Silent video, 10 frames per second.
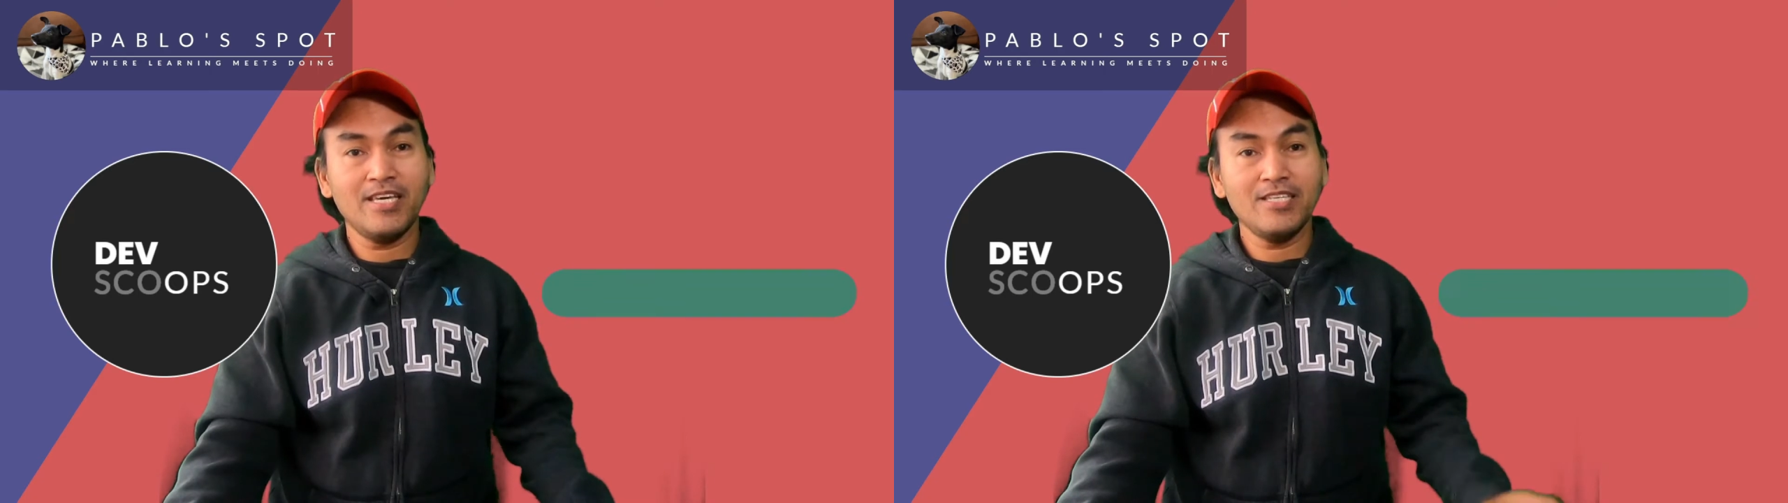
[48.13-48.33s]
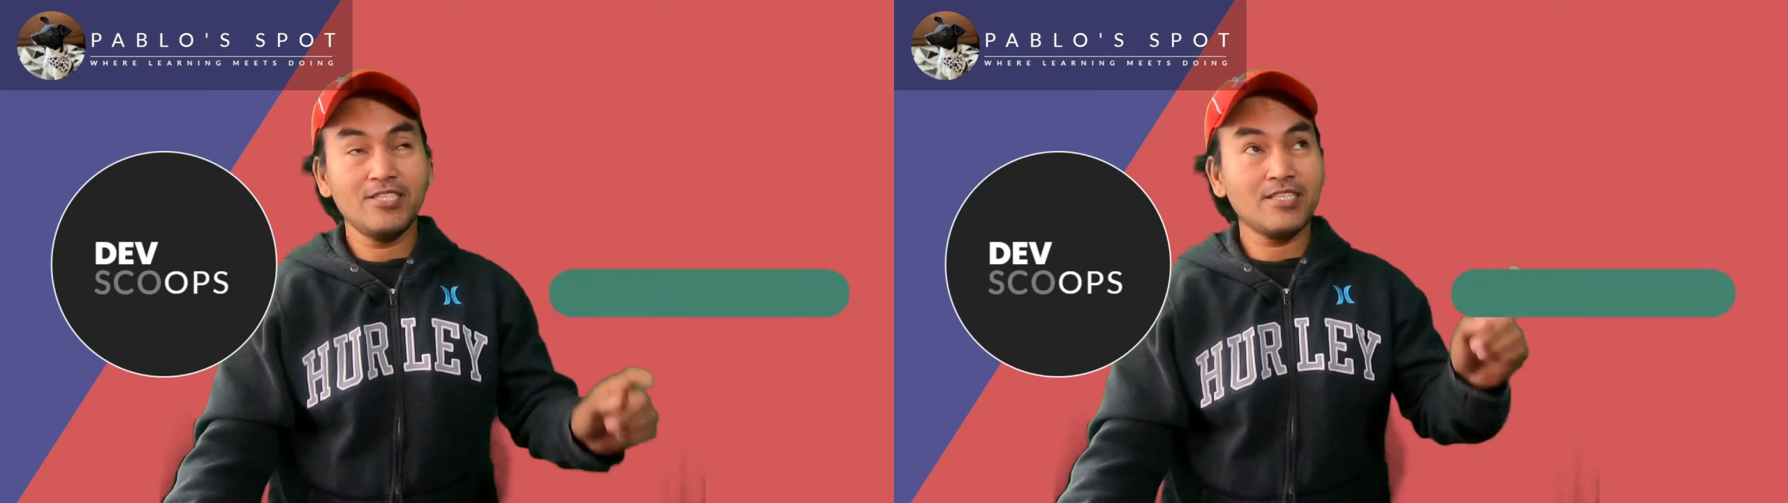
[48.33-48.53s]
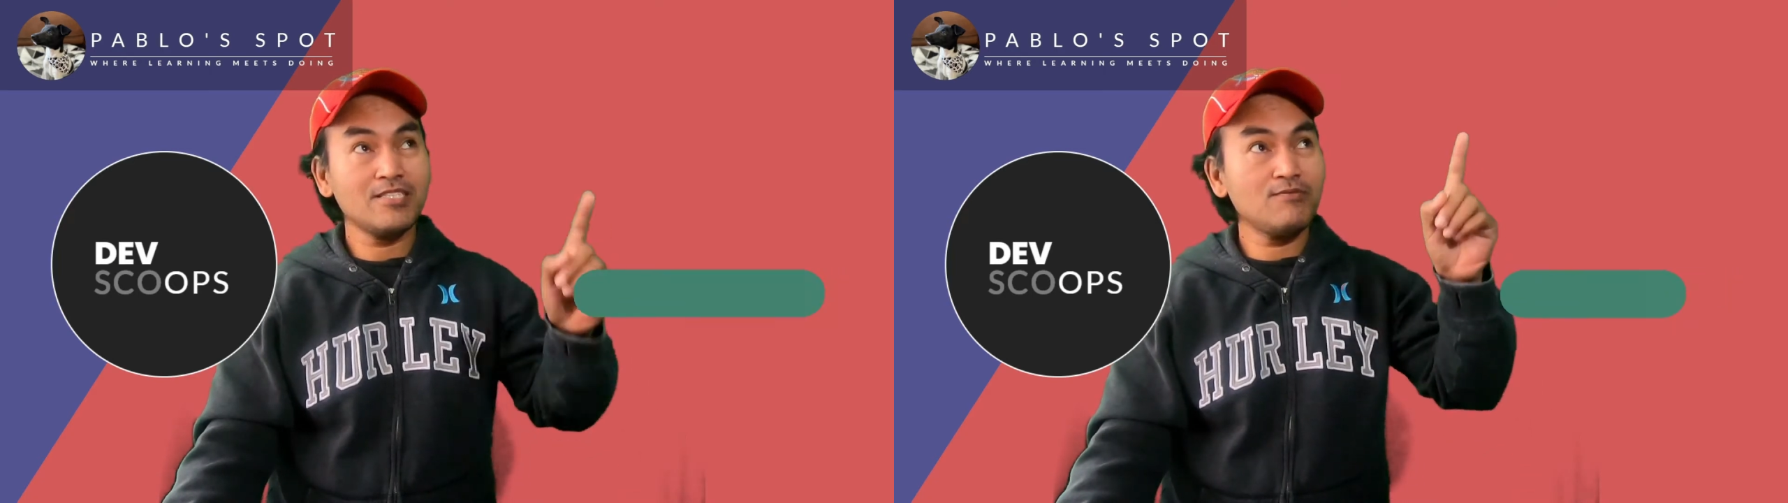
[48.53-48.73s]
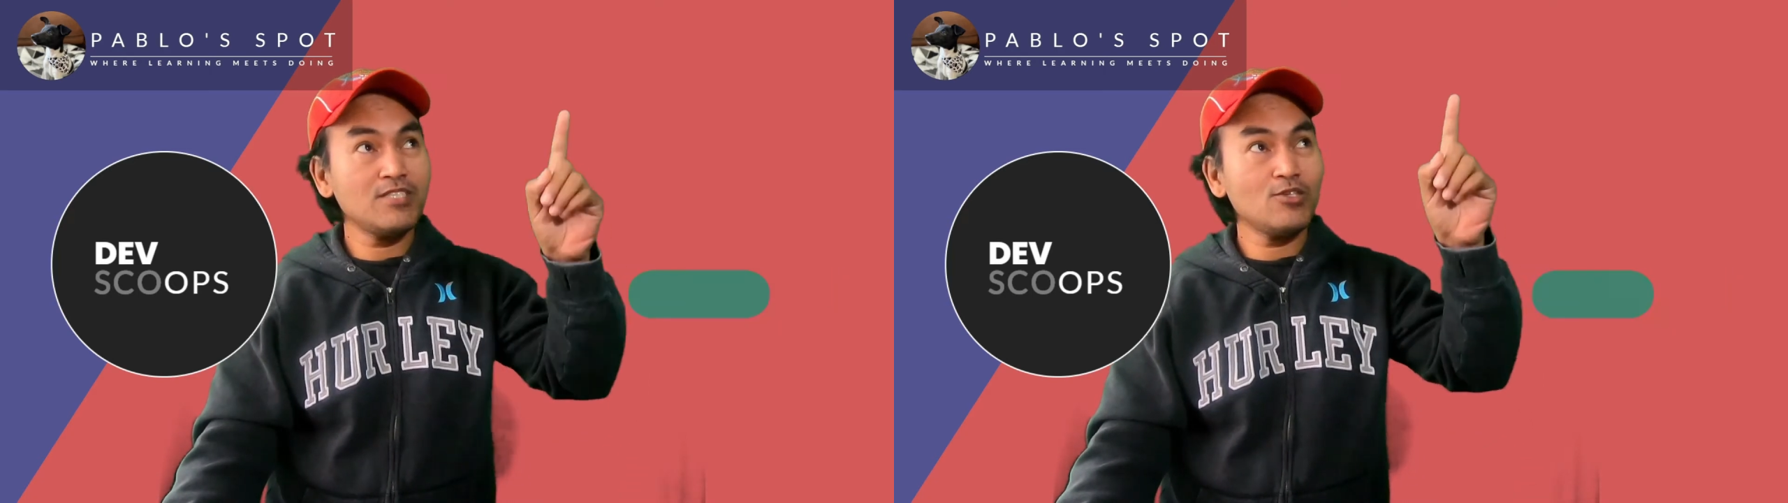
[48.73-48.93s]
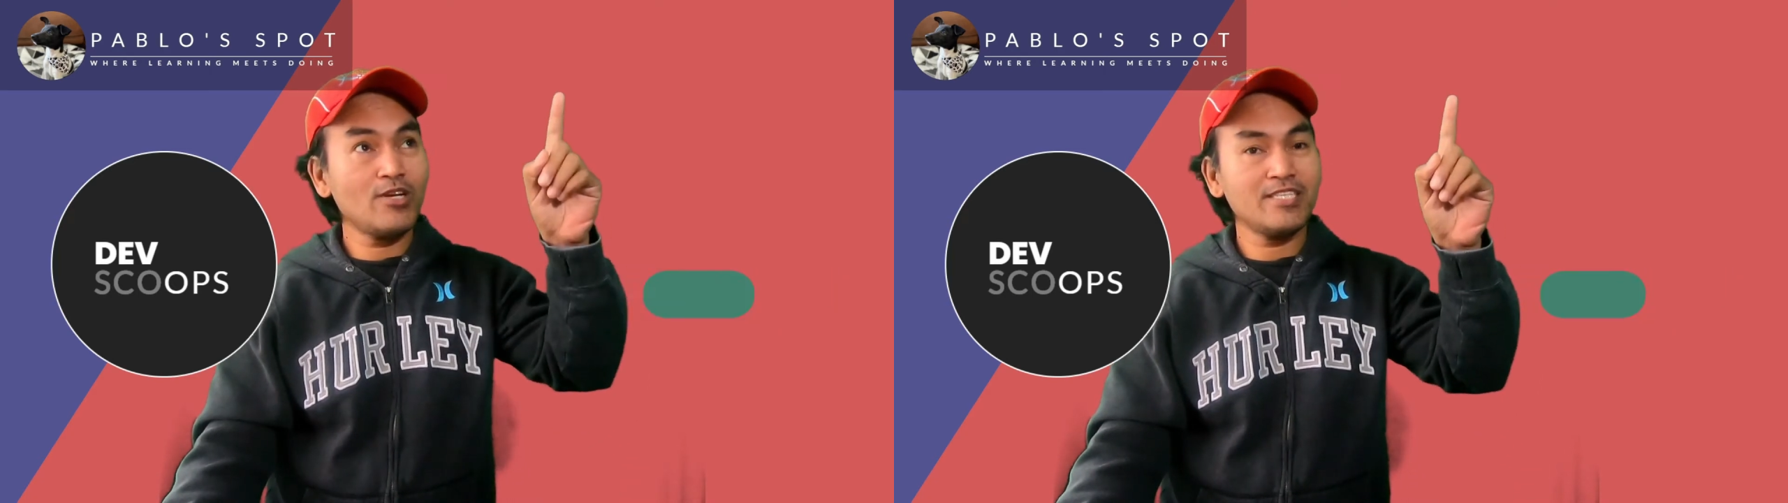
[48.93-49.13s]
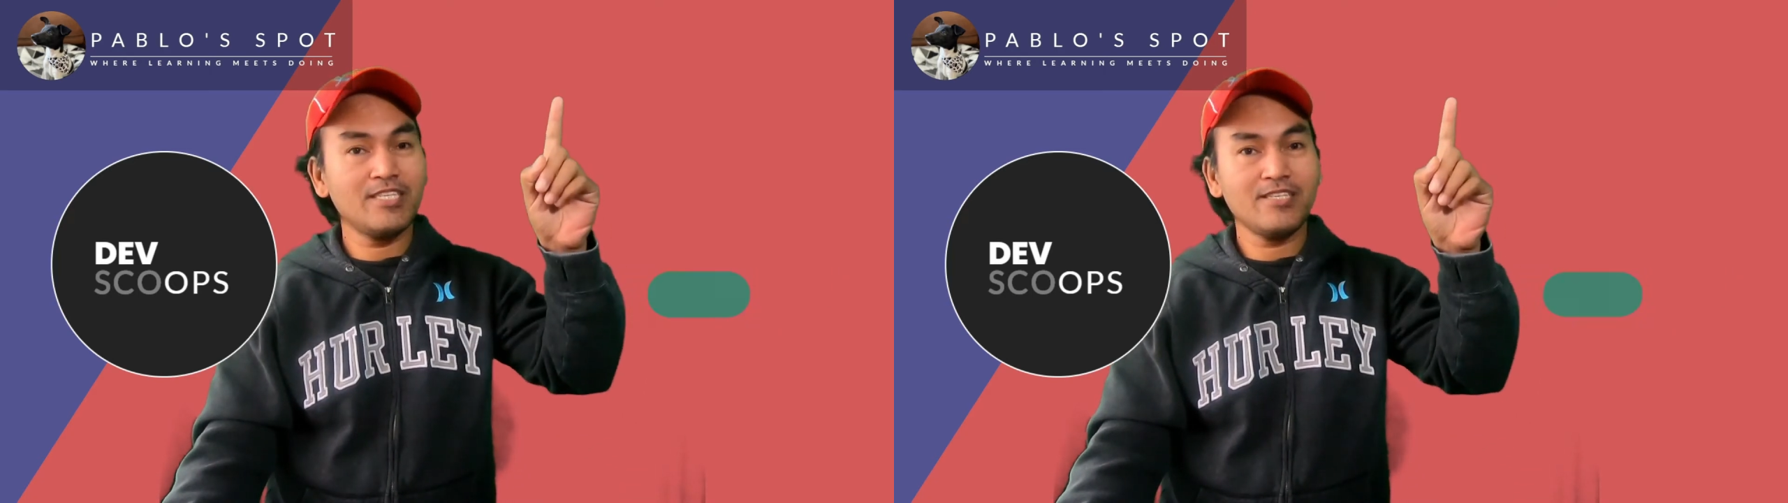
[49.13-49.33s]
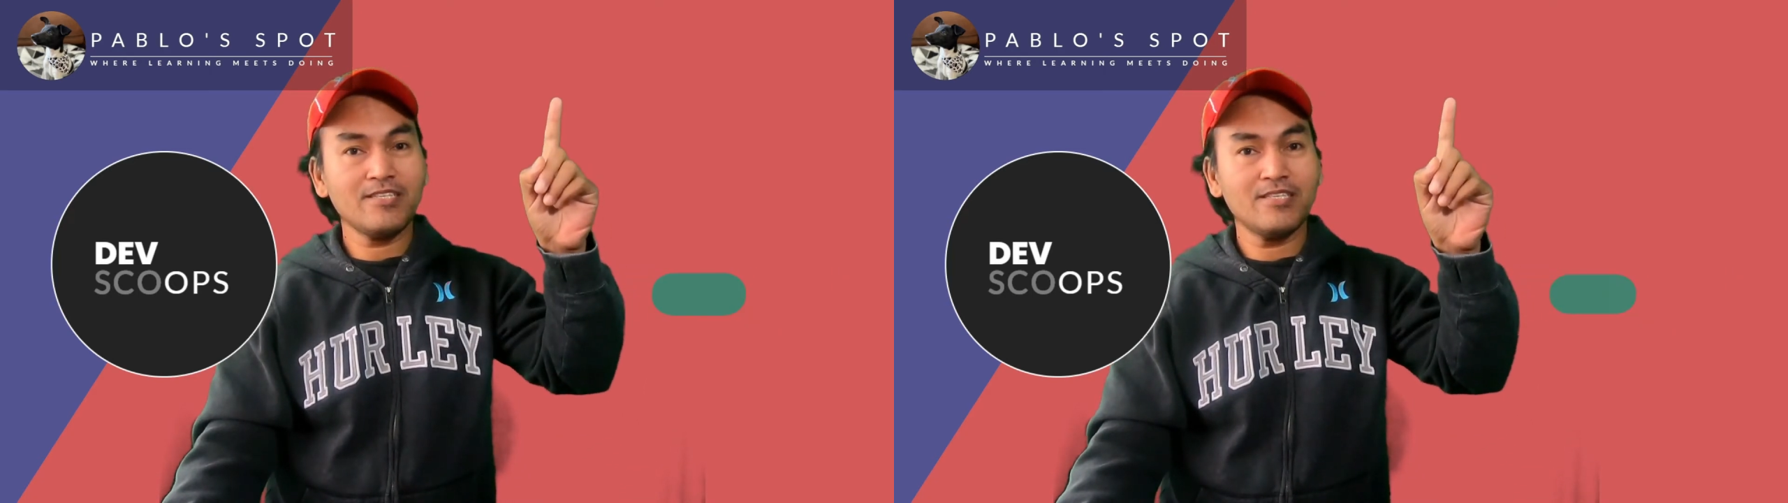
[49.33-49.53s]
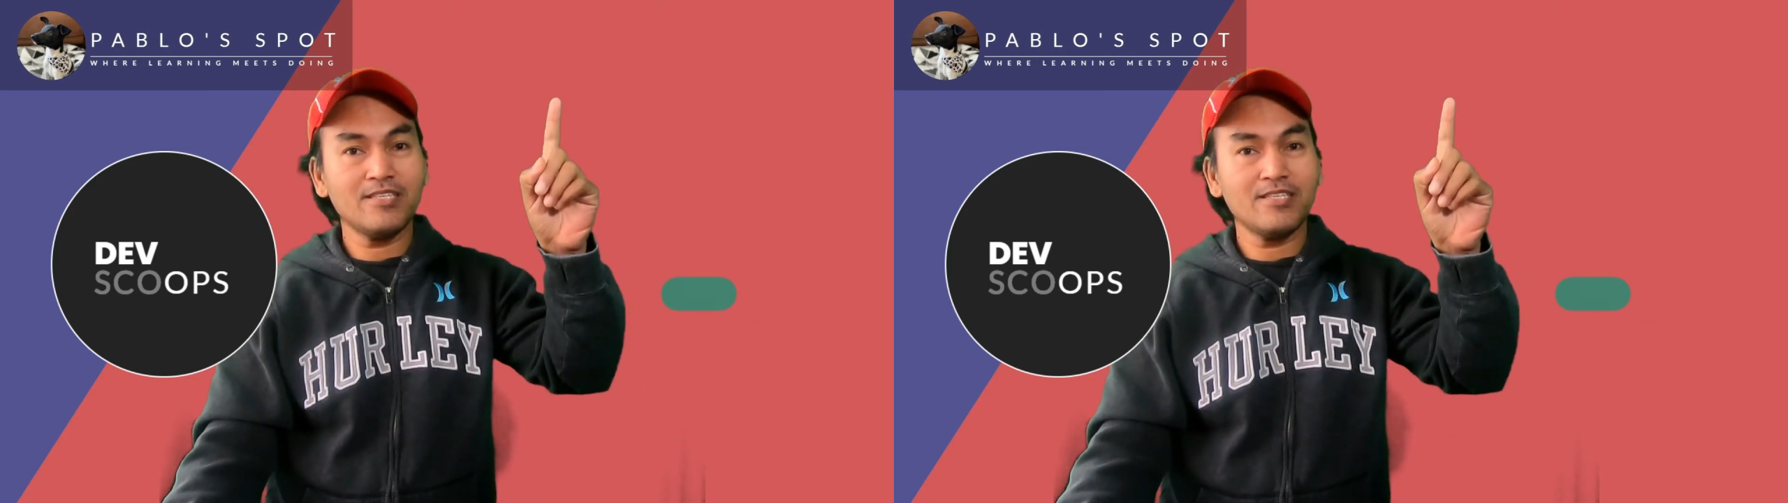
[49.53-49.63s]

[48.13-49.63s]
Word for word: check this video right here,